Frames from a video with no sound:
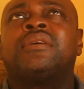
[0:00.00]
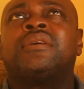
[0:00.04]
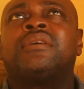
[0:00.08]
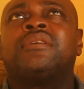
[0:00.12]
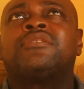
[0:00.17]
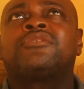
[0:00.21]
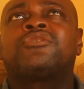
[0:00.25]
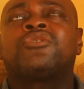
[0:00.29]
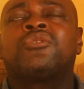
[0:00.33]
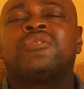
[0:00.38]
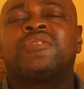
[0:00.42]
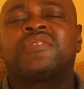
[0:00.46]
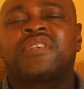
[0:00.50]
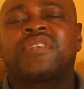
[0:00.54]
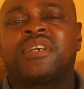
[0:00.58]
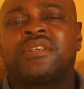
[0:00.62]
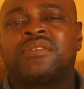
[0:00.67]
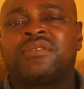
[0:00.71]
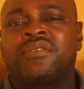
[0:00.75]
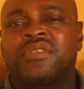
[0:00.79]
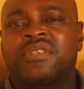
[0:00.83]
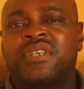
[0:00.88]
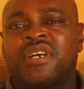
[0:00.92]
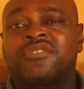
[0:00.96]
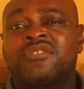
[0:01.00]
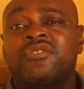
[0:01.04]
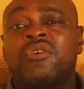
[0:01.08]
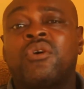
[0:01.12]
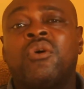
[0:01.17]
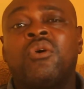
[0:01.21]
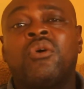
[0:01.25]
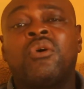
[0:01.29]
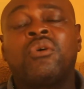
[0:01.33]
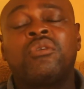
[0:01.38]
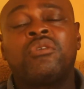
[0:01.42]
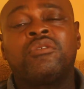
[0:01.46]
sons and daughters
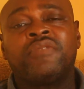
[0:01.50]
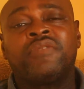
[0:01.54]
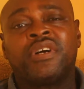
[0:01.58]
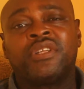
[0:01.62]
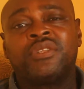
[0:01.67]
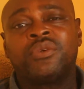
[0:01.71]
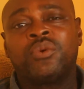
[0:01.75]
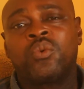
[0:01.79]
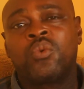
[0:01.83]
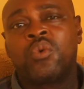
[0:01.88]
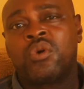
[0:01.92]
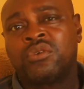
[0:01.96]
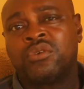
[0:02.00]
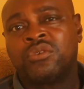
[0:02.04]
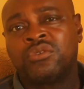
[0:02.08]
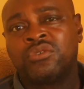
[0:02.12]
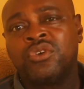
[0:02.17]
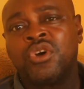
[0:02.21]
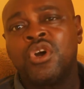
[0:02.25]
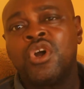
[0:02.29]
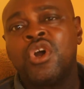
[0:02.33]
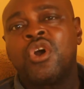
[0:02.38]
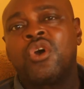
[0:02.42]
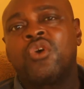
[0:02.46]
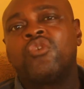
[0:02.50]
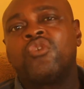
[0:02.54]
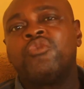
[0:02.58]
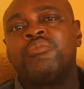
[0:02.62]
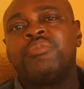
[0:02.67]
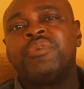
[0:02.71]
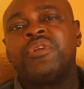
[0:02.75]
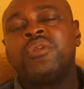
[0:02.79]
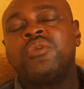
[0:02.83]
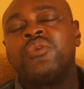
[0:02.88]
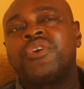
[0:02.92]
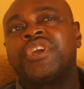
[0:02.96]
all over the world, will
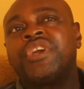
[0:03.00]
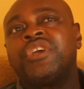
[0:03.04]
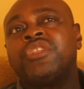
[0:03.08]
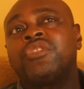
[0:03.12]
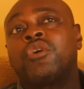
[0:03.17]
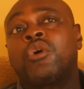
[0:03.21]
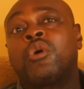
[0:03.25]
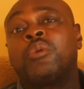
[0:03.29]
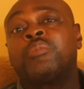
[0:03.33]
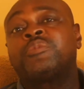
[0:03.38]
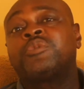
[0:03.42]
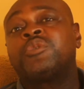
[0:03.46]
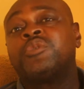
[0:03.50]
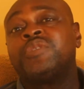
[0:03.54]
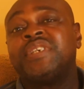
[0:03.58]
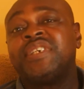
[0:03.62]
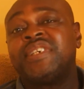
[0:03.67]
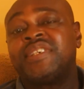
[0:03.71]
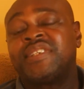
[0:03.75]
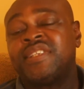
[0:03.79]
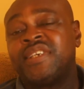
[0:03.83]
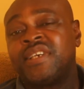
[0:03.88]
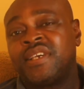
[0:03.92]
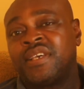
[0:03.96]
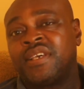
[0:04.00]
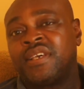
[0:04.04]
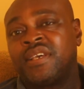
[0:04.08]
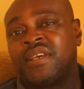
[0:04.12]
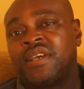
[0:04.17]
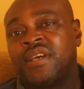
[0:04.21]
be looking up to this day.